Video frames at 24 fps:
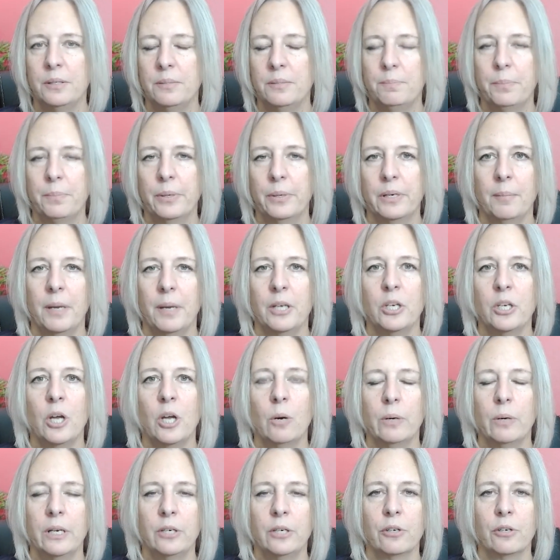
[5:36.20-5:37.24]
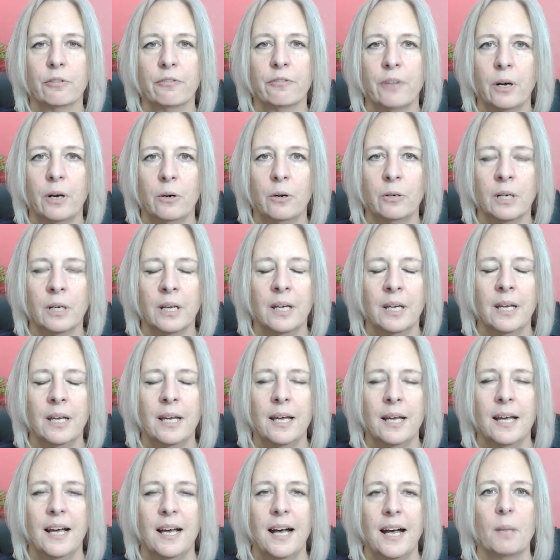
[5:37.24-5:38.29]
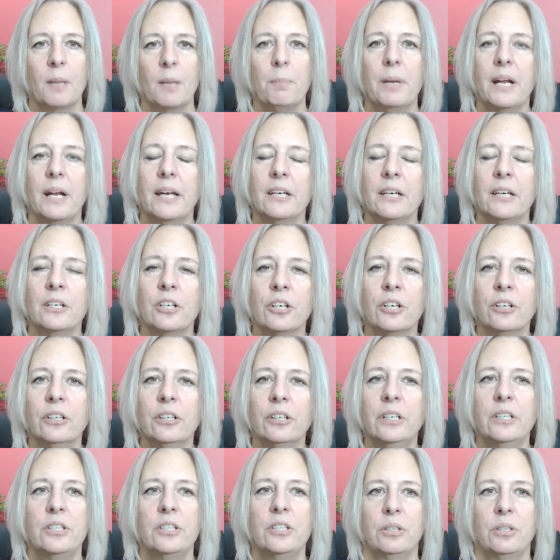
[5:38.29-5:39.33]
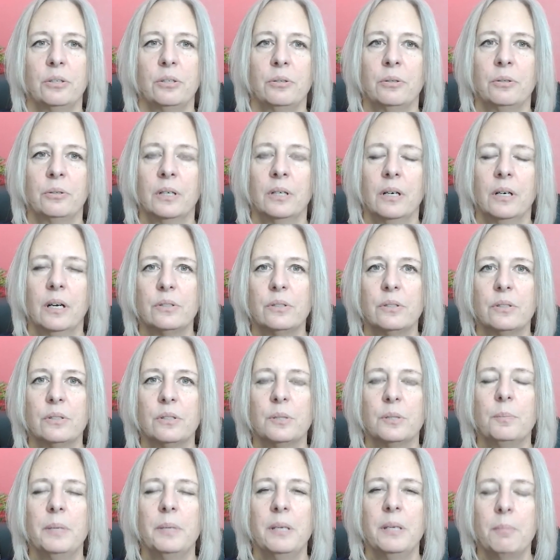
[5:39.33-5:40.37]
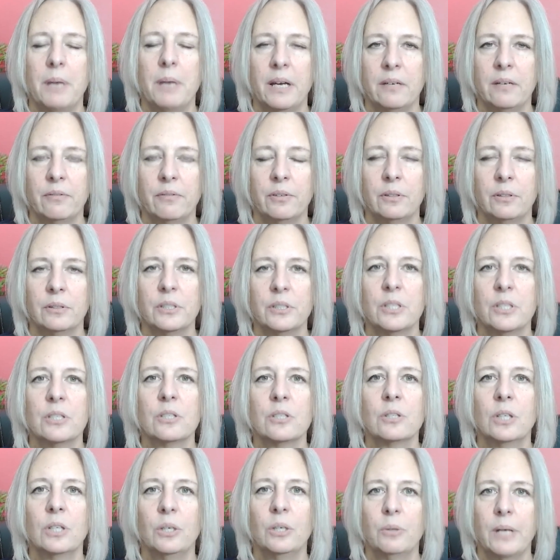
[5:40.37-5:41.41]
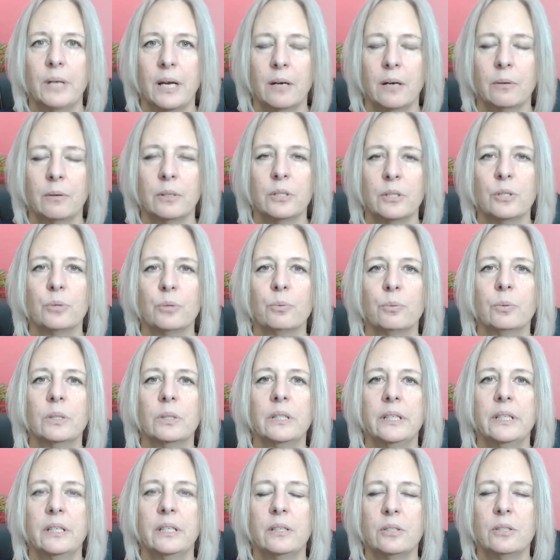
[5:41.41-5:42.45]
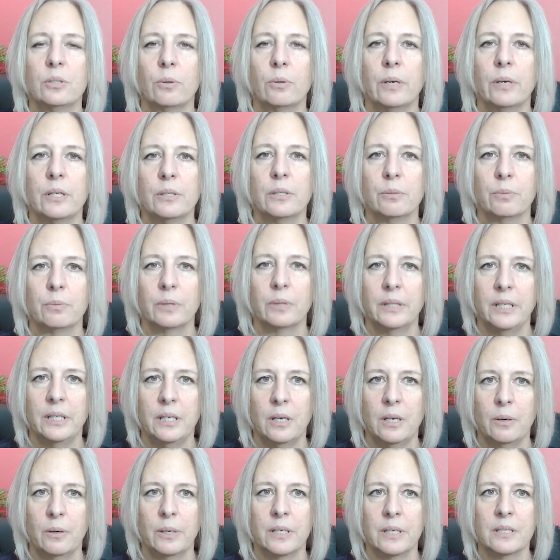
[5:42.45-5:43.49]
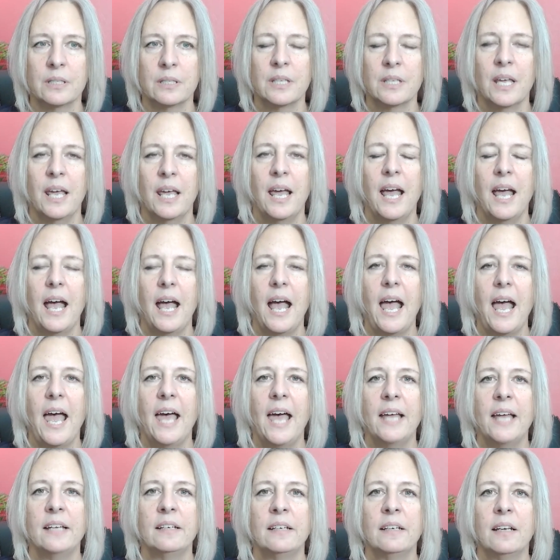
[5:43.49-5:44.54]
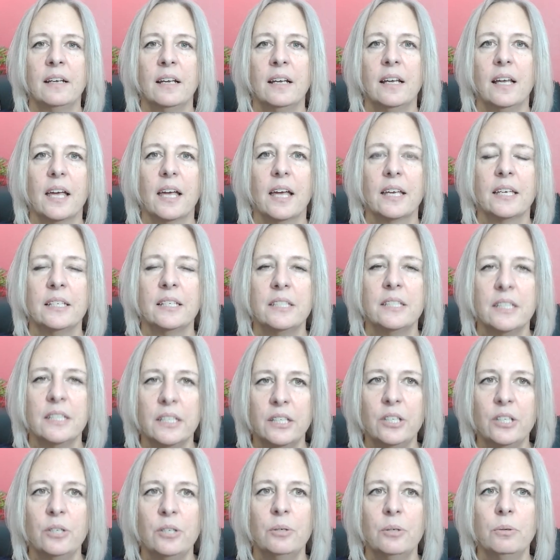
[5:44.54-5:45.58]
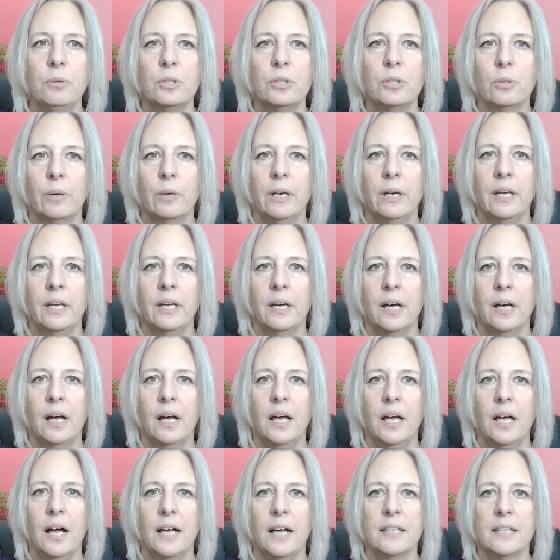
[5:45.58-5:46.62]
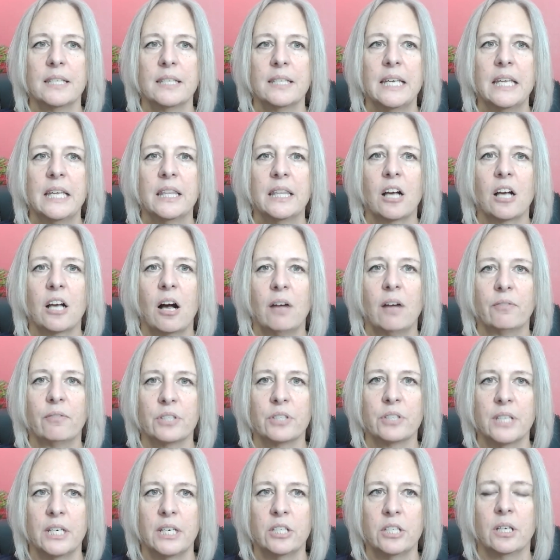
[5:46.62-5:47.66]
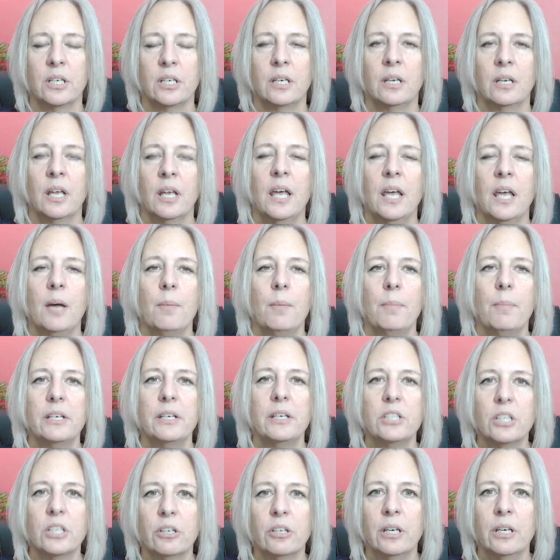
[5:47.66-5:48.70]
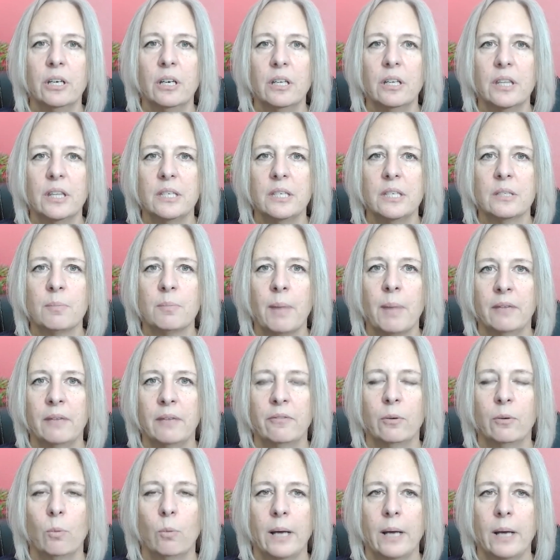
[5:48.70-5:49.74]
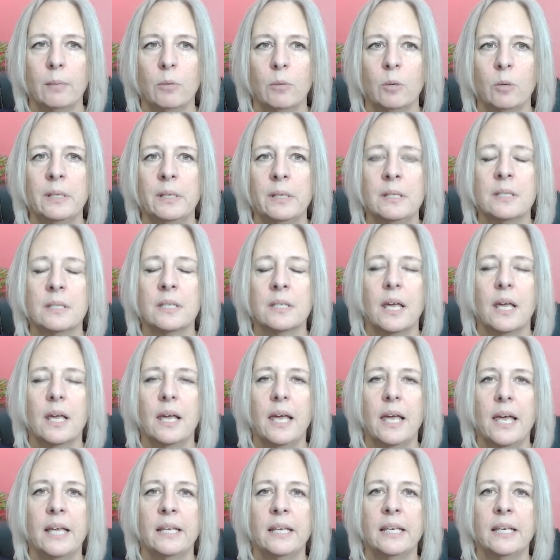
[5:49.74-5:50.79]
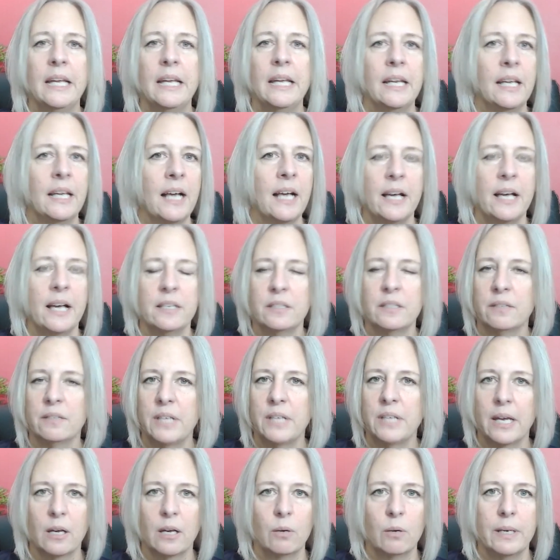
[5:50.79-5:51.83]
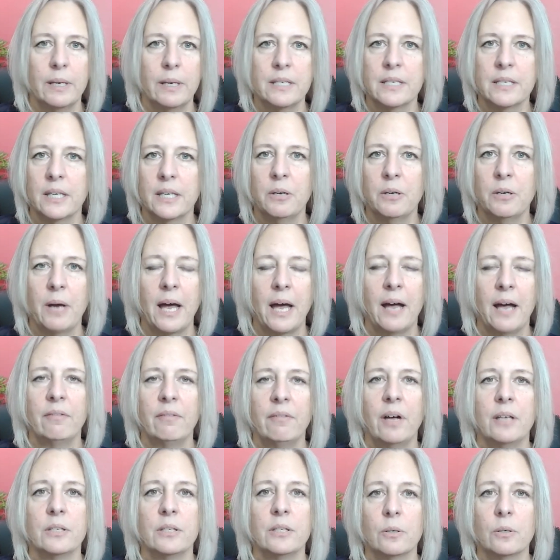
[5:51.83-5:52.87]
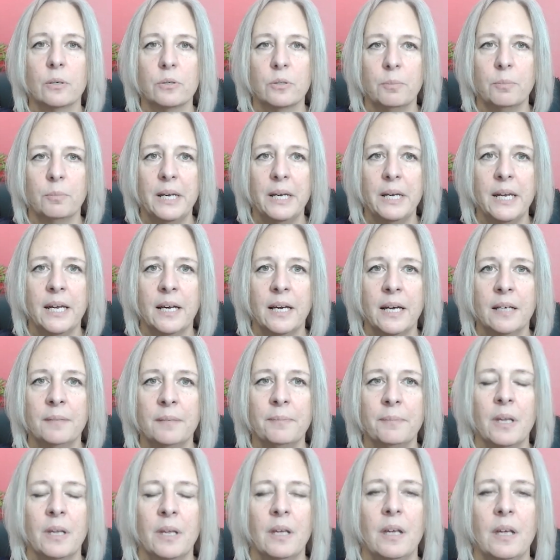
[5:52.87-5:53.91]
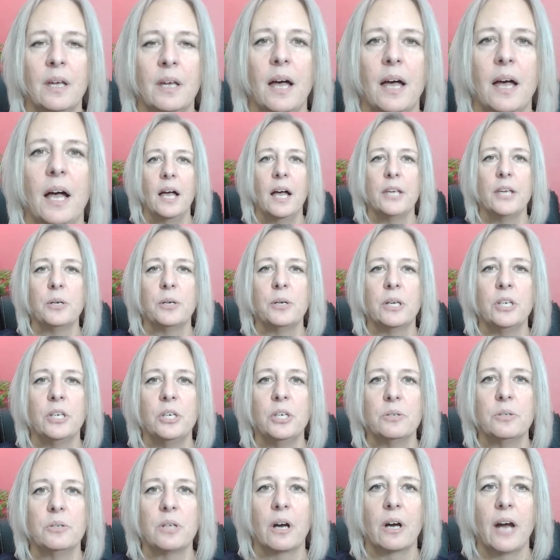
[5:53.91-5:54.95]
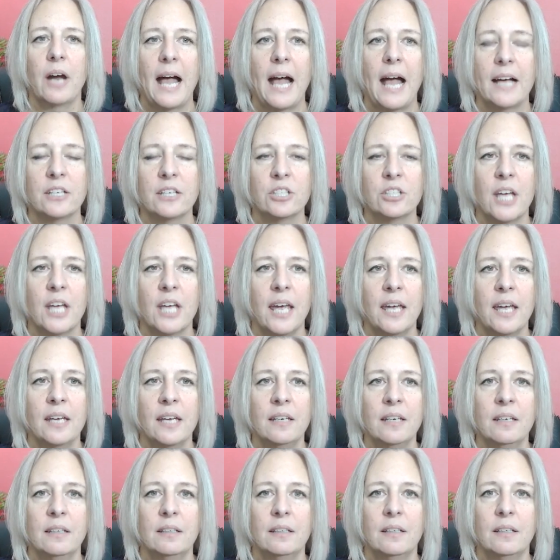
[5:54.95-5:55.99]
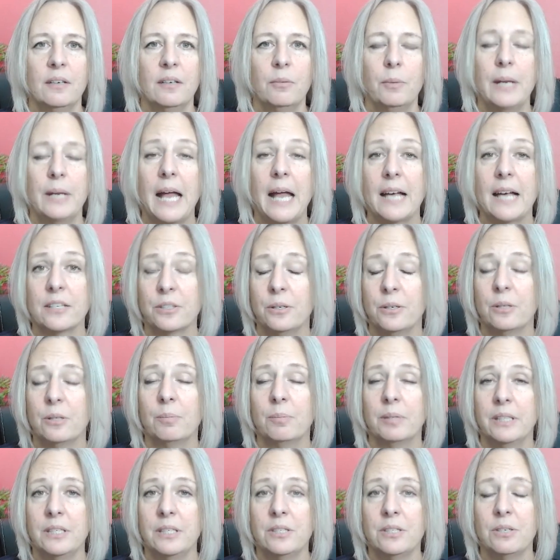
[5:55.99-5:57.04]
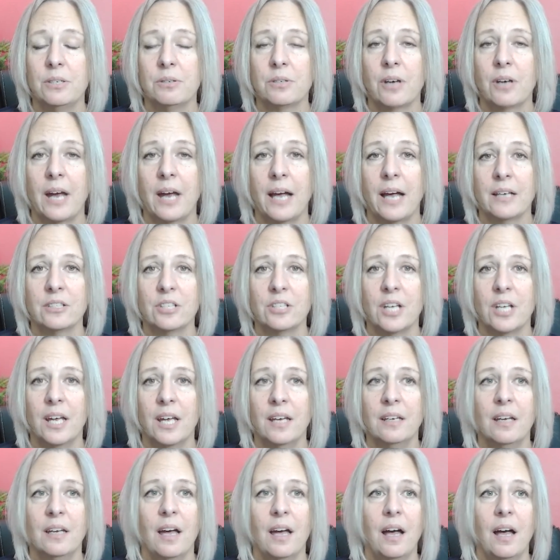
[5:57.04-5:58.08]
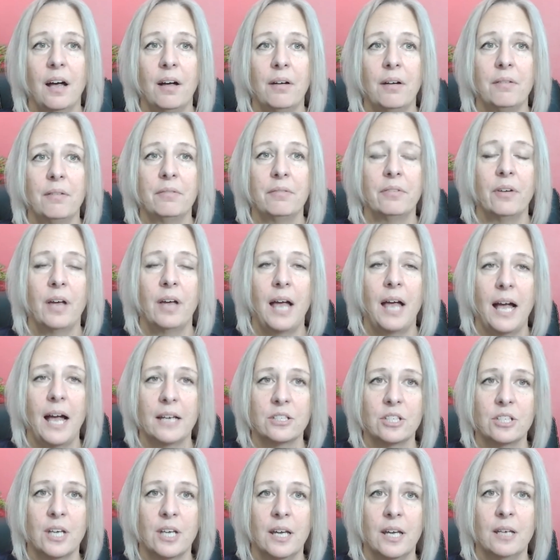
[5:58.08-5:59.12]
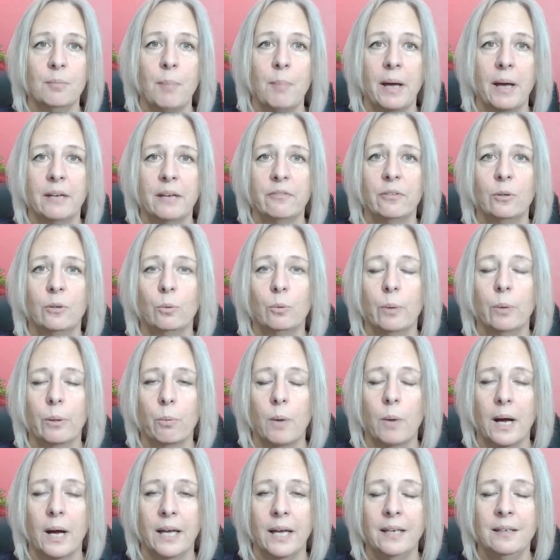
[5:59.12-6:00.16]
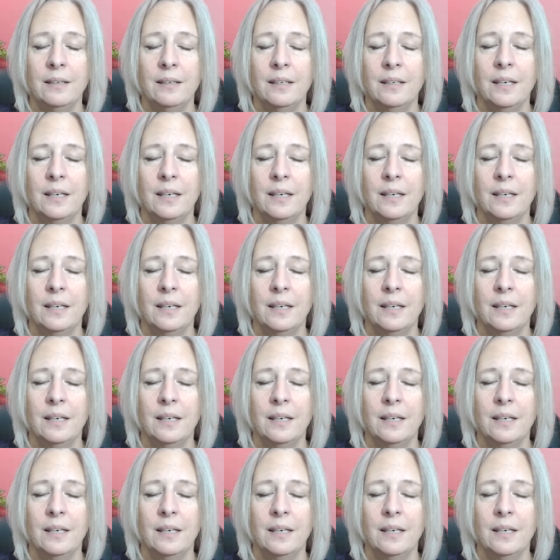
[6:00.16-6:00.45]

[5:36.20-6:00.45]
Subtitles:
put a note in your phone. But I encourage you to be mindful, to slow down, to really enjoy, to really notice, and continue joining us in the conversation by sharing these mindful wine moments and any kinds of takeaways that you have on social media. You can use our hashtag. We'd ask you to please use our hashtag of #mindfulwithwine